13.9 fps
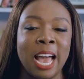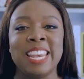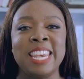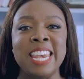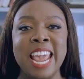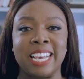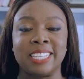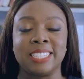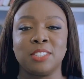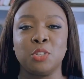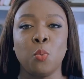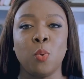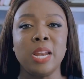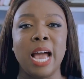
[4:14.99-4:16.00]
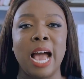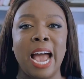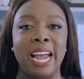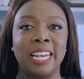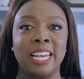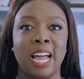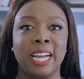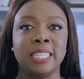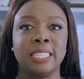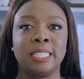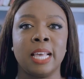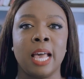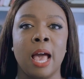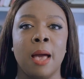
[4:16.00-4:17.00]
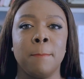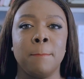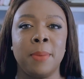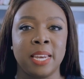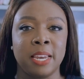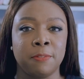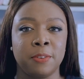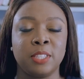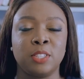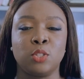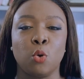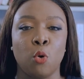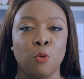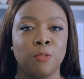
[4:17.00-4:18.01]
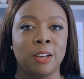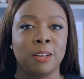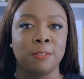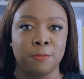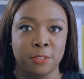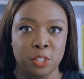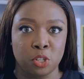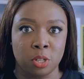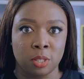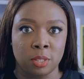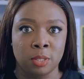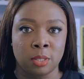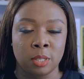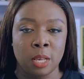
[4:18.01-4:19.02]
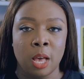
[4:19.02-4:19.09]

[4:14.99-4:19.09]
Next, you want to highlight benefits over features.